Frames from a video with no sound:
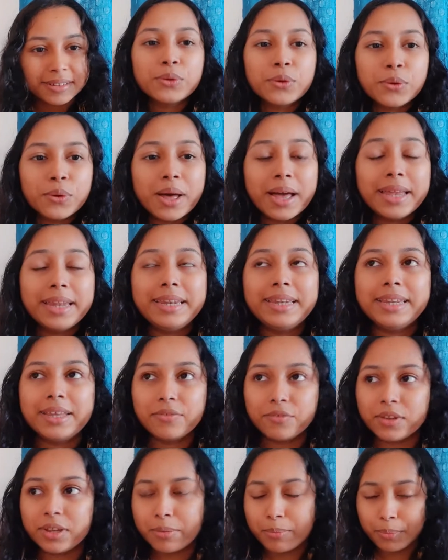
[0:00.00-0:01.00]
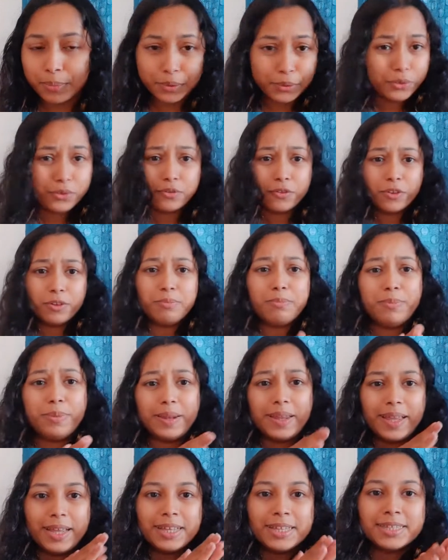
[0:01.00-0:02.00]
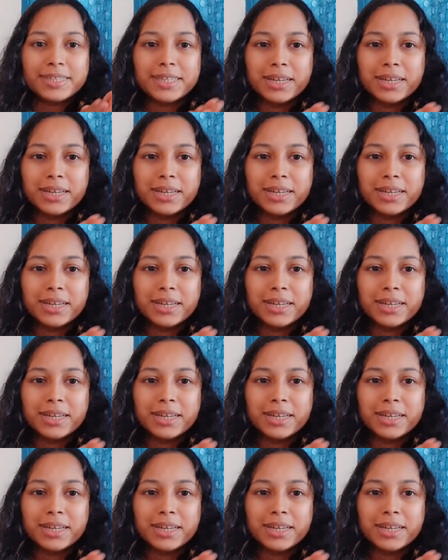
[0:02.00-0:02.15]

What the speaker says: No, I live in a beautiful place